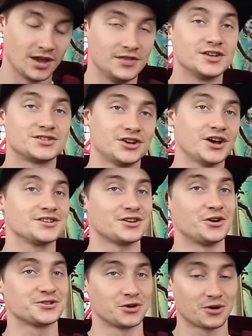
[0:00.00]
This does
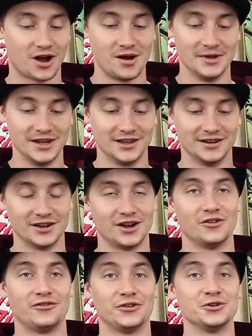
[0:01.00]
also come in
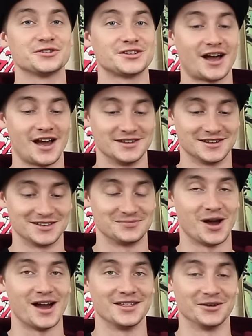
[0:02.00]
full sizes,
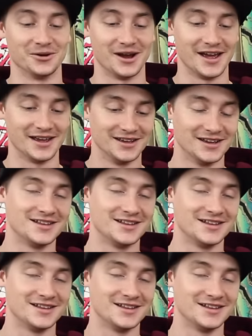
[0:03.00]
by the way,